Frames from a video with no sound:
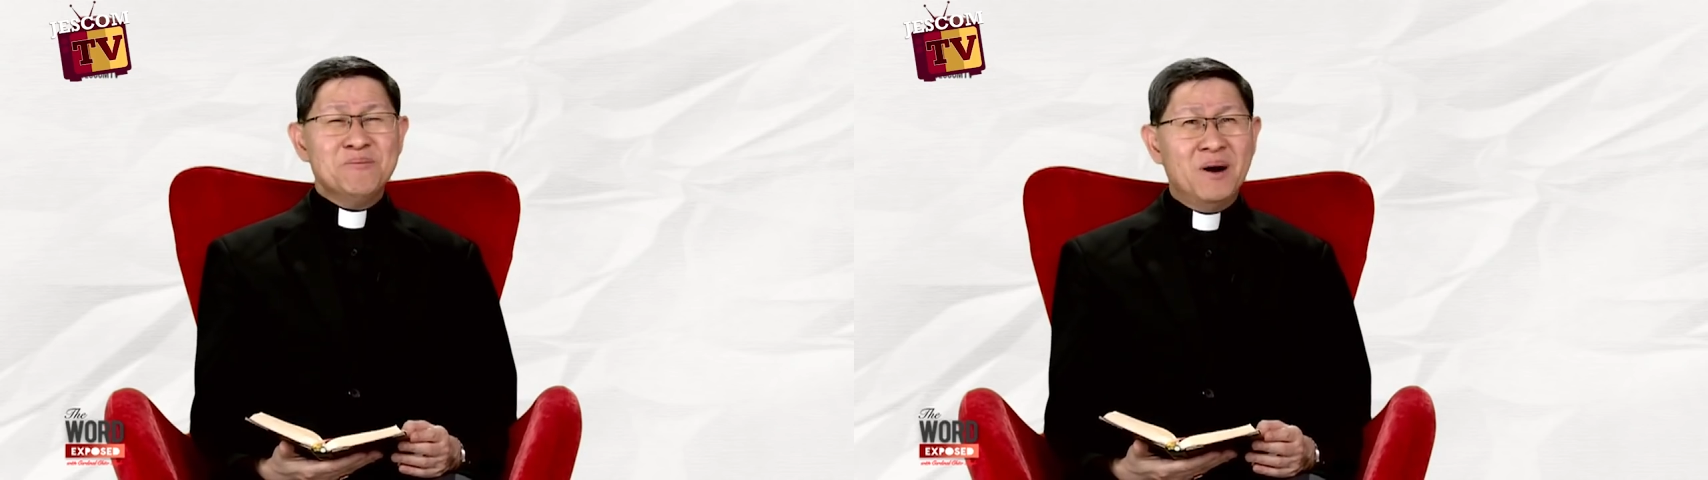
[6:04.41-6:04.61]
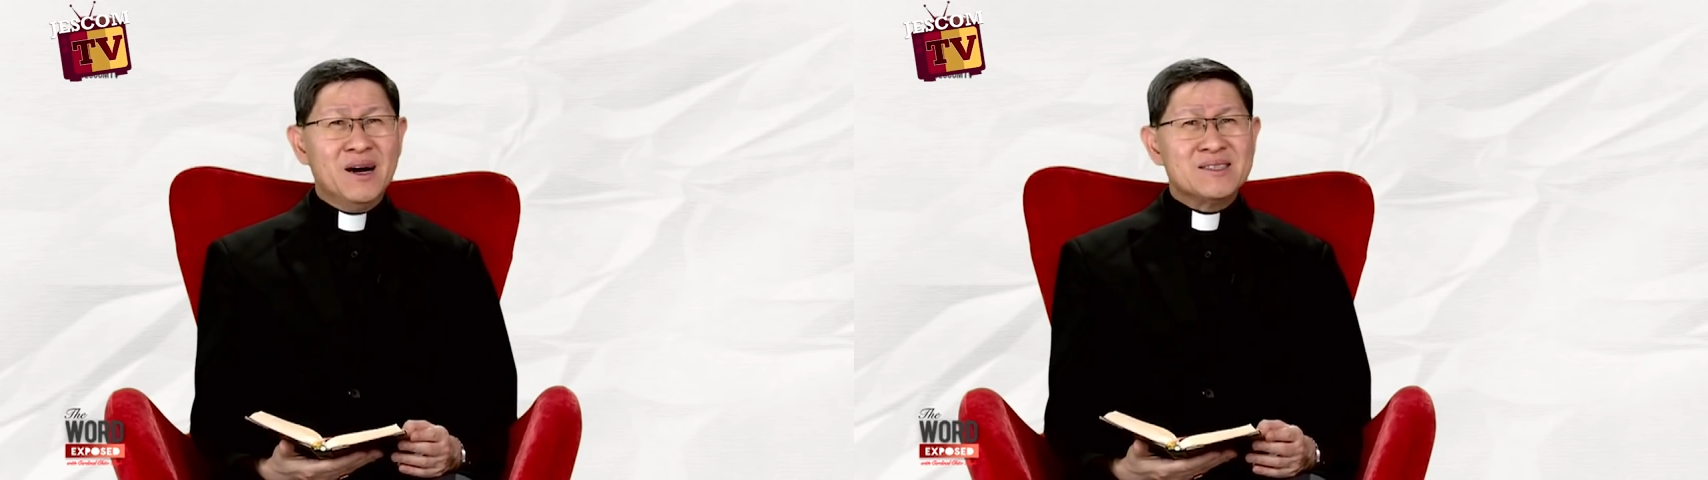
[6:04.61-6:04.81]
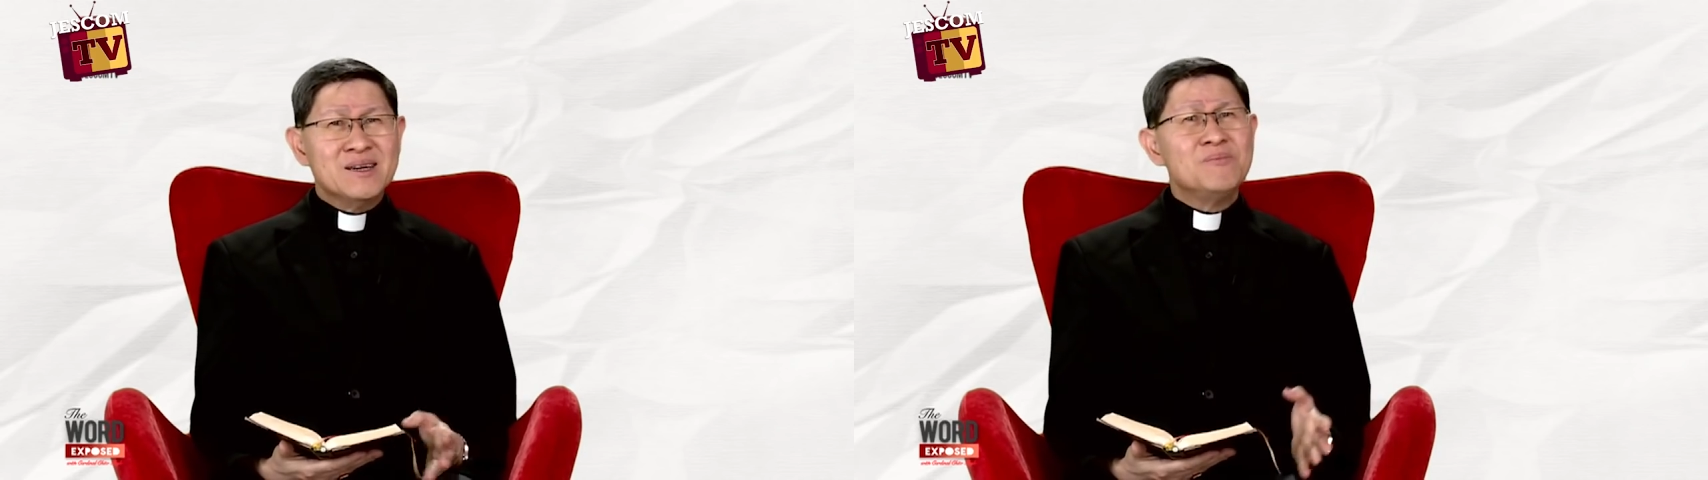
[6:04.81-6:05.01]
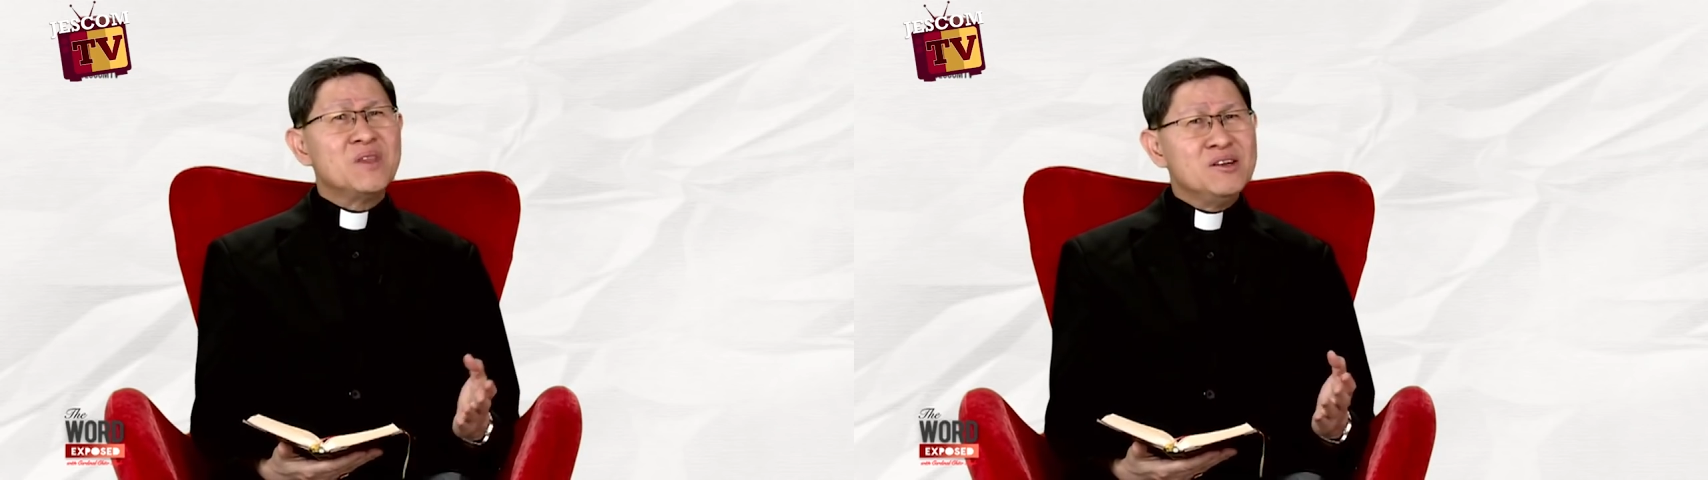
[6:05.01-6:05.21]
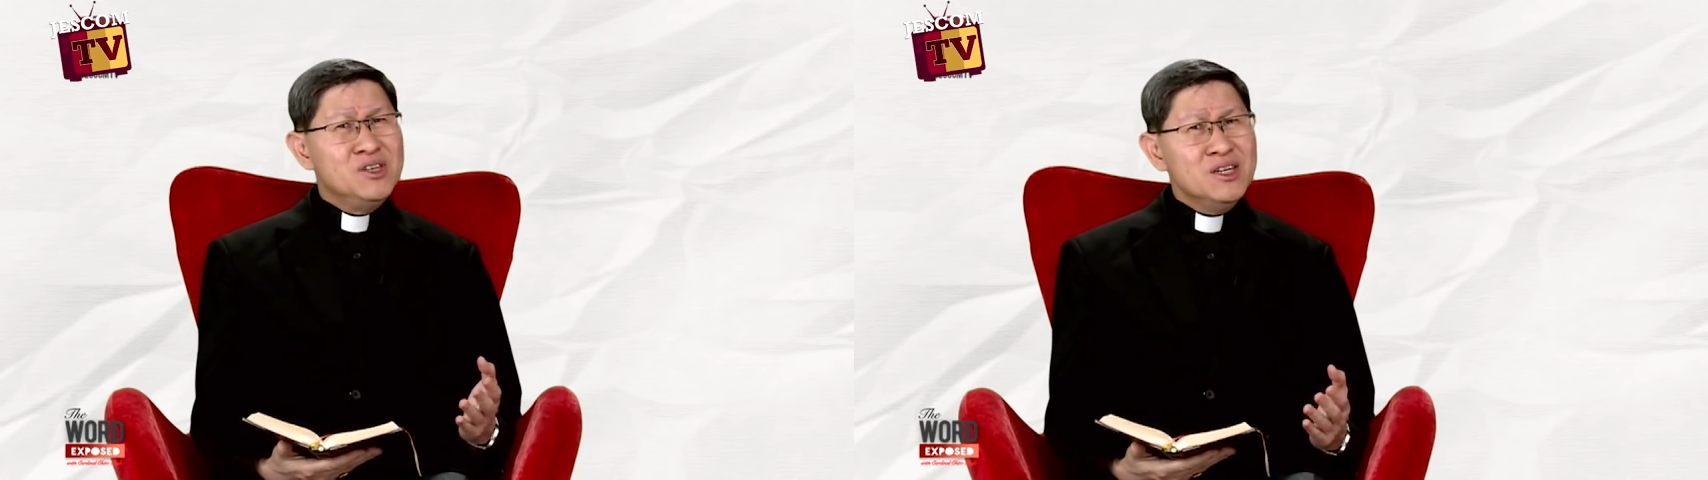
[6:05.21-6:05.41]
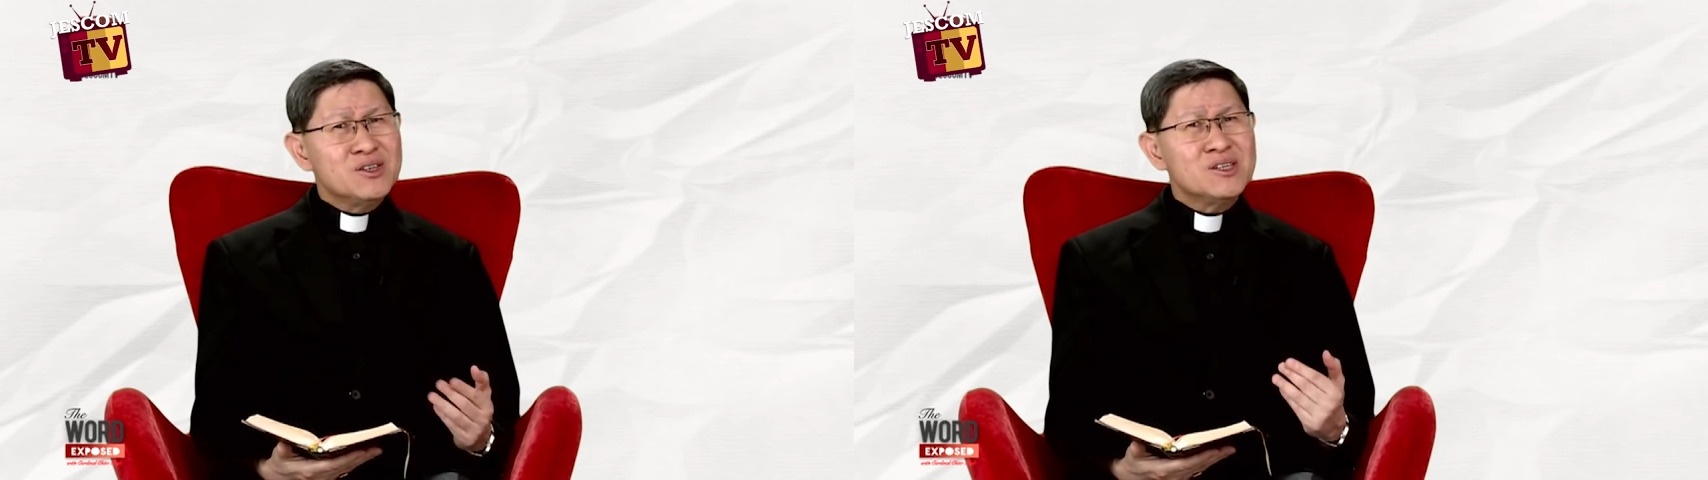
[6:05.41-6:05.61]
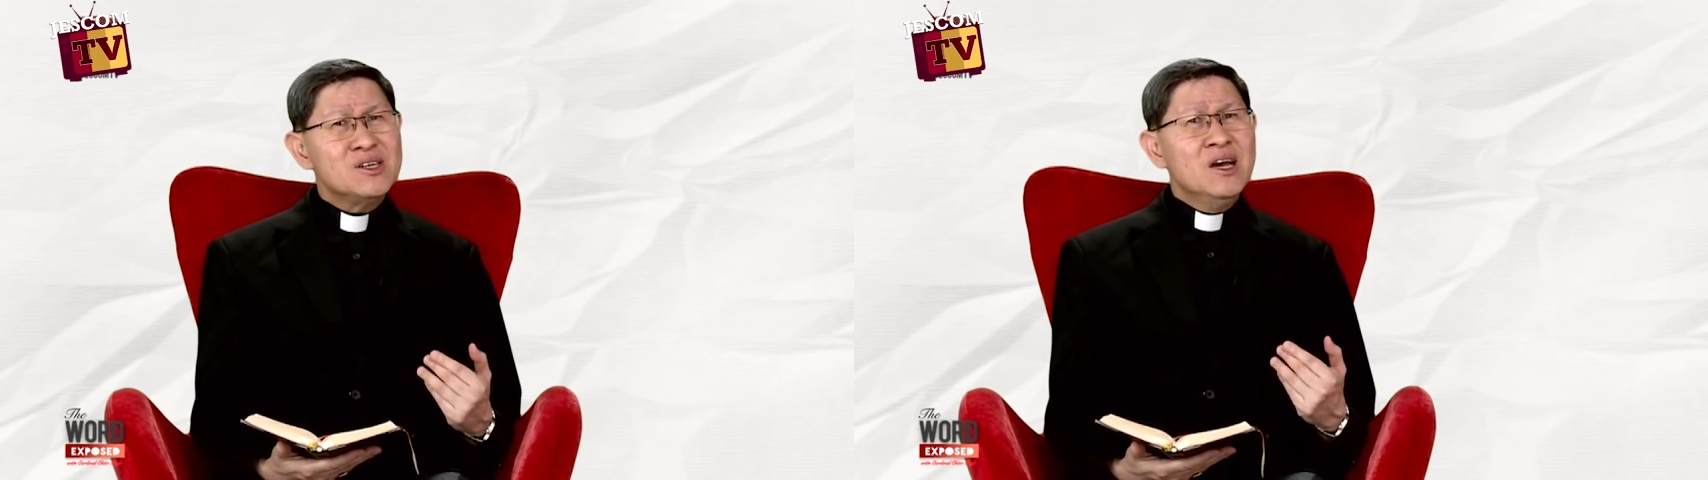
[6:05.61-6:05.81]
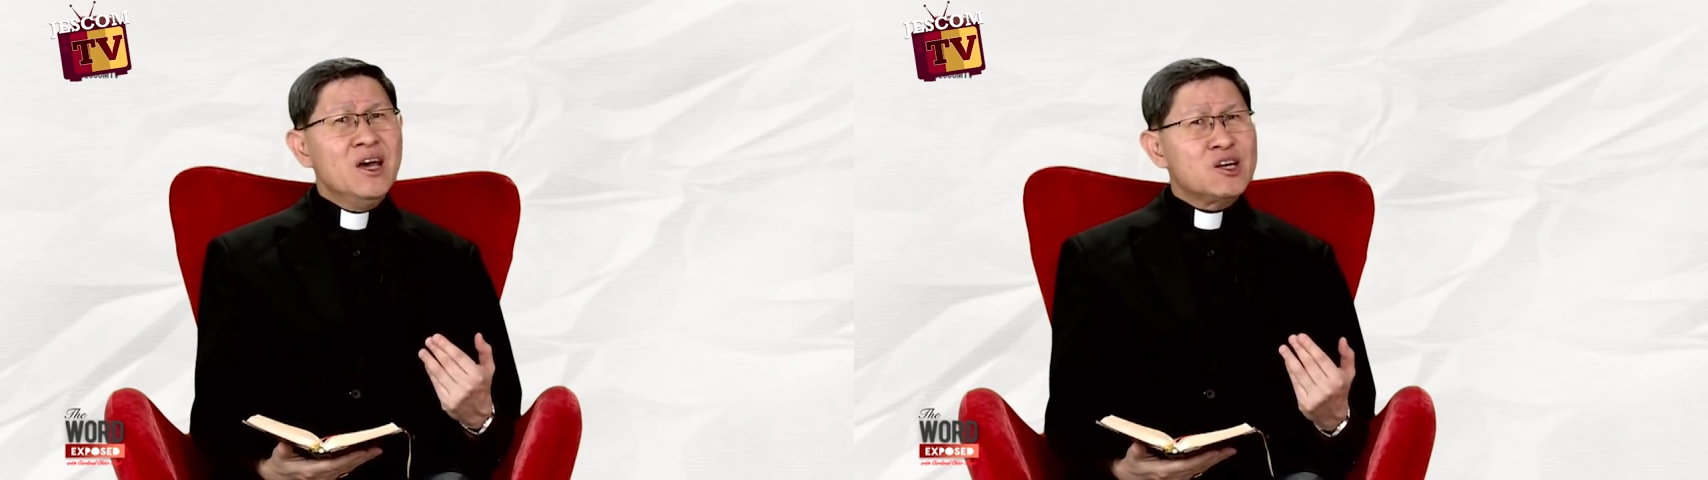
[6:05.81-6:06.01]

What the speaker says: But Jesus